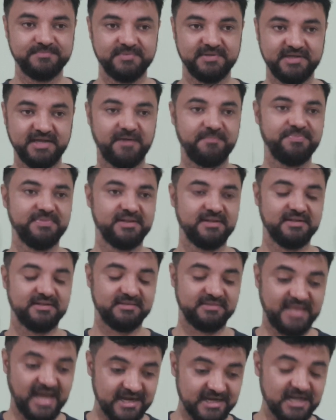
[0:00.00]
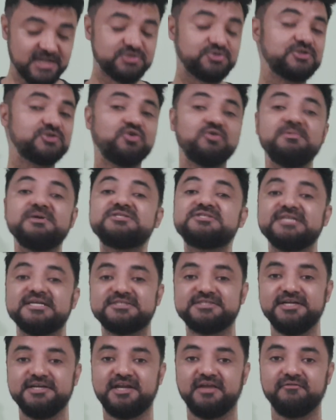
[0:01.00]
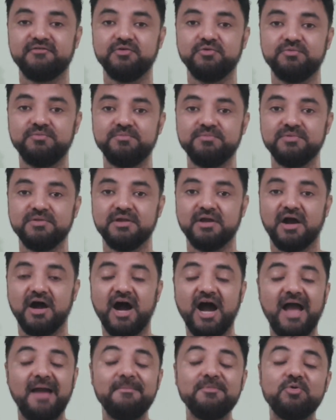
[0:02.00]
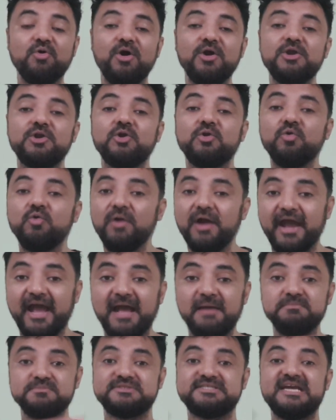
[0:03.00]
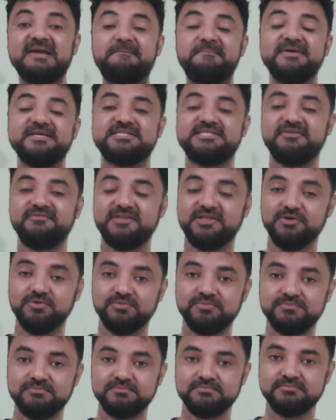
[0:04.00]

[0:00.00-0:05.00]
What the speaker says: Yep, that also is going to be a stress interview. I am going to do MCBC with you.